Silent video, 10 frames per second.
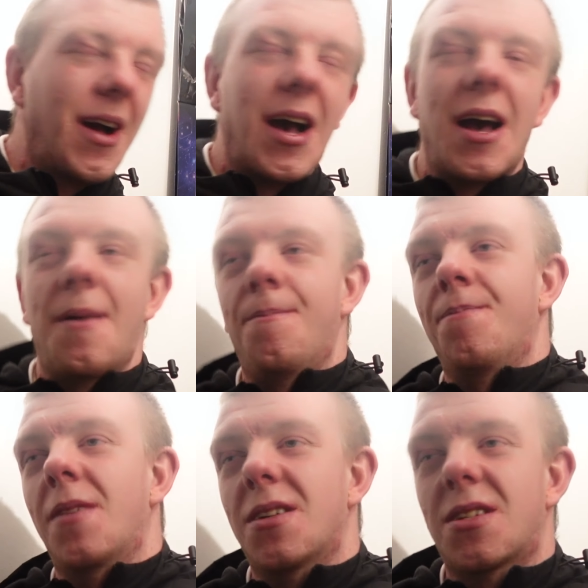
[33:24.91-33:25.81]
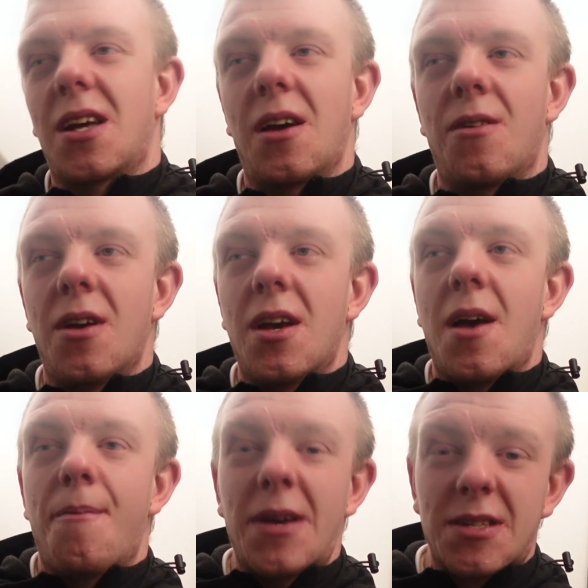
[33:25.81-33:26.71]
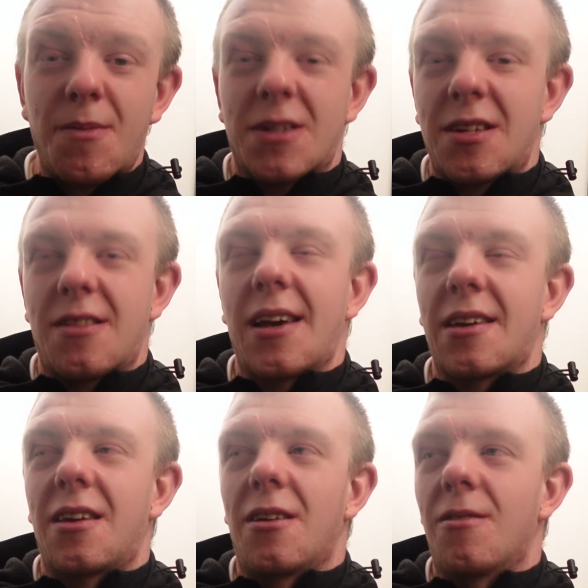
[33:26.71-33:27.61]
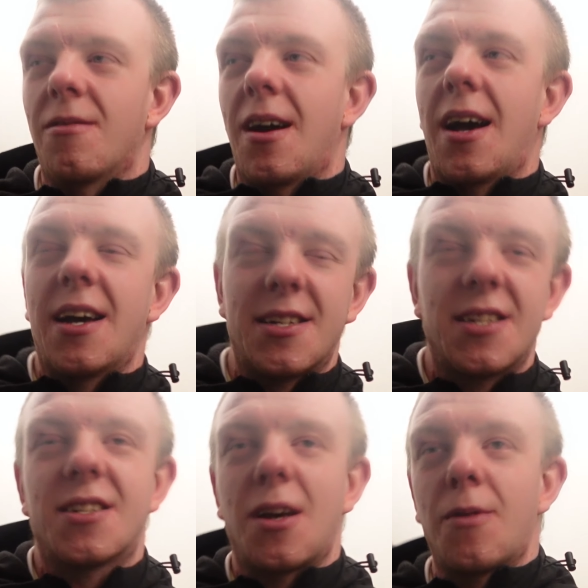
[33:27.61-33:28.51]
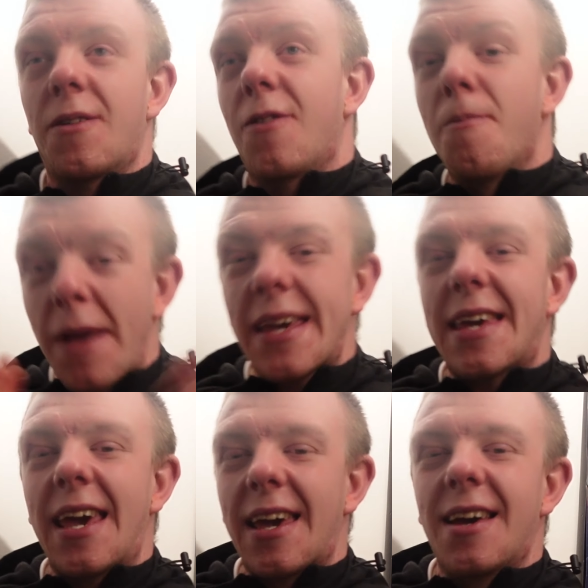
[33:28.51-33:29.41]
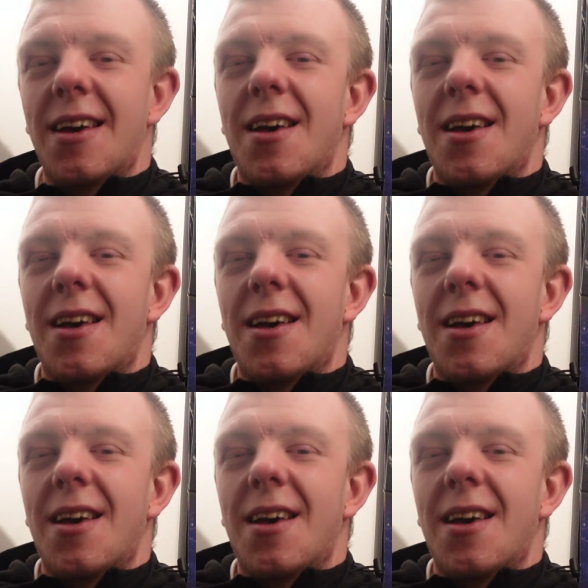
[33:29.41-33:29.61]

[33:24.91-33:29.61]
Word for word: Um, so massive, massive thank you uh, to Zoe for making